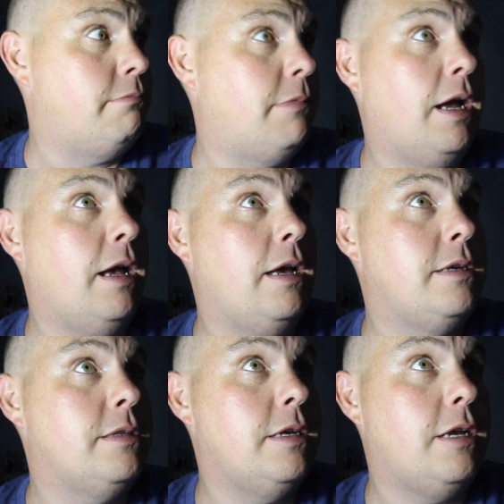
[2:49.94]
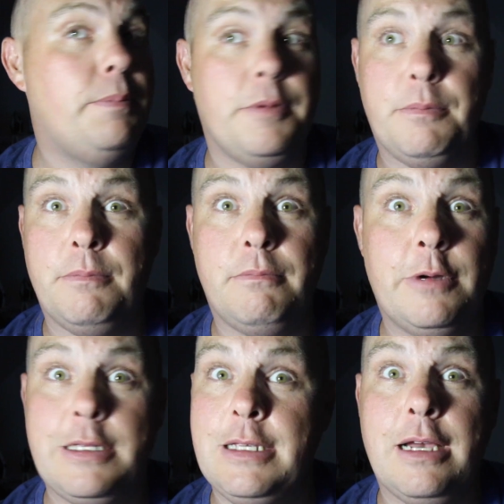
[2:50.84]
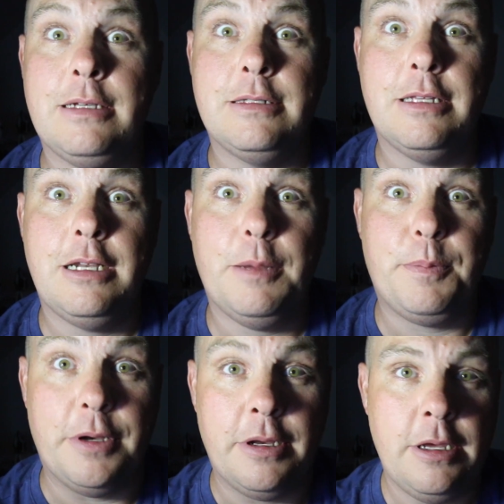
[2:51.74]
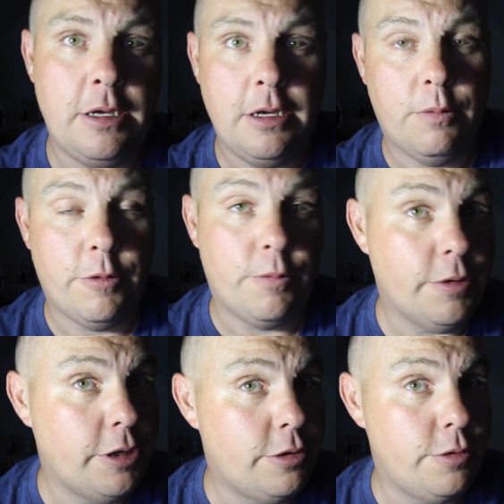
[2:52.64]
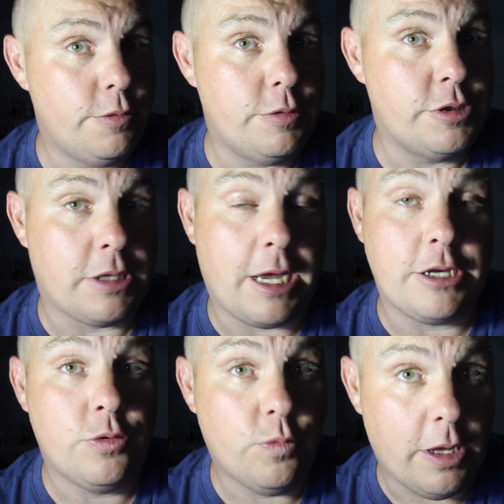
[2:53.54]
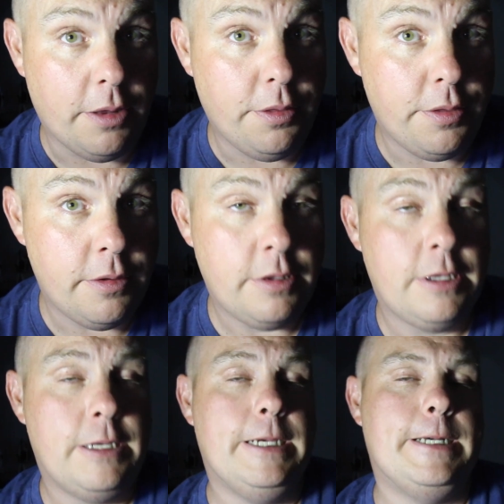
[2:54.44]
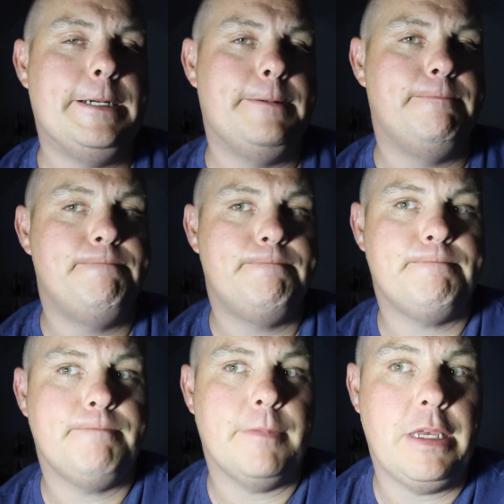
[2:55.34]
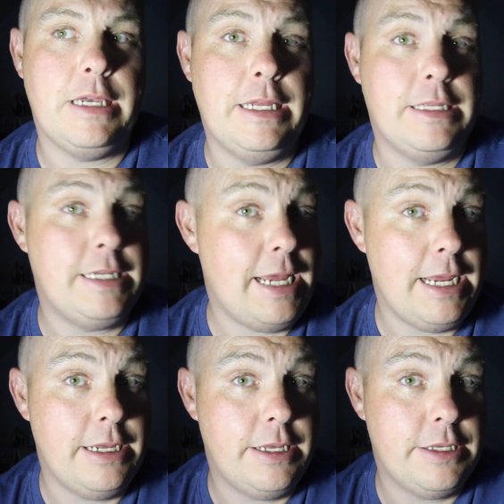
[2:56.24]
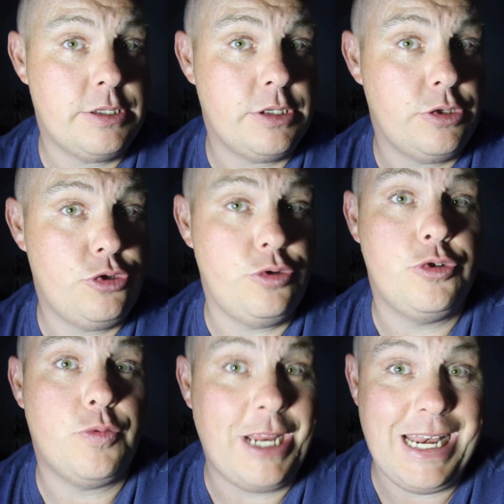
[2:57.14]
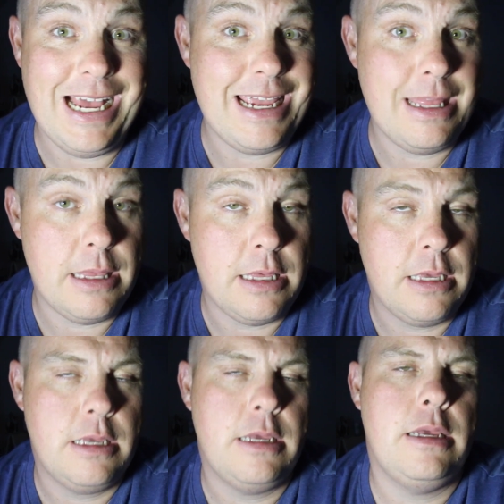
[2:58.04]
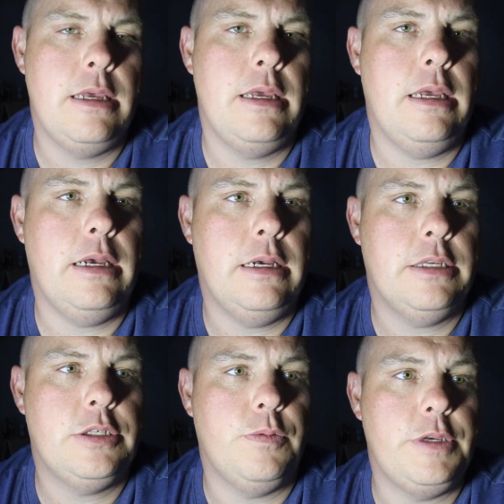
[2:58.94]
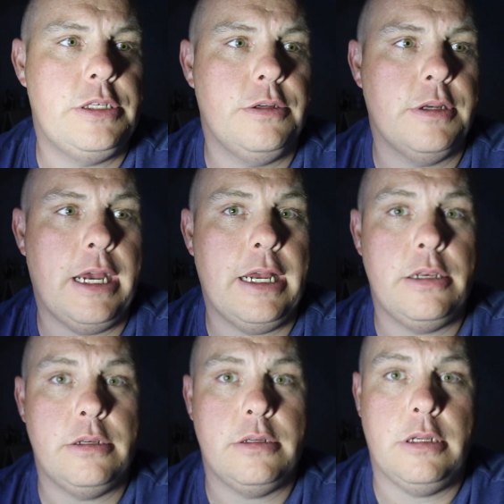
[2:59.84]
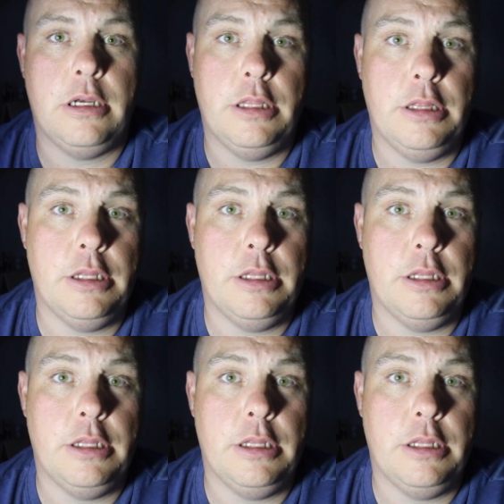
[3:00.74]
my eyes lit up and Britt's eyes lit up and we're really due July 12th. Um, it, today is June 29th. Uh, so we still got a,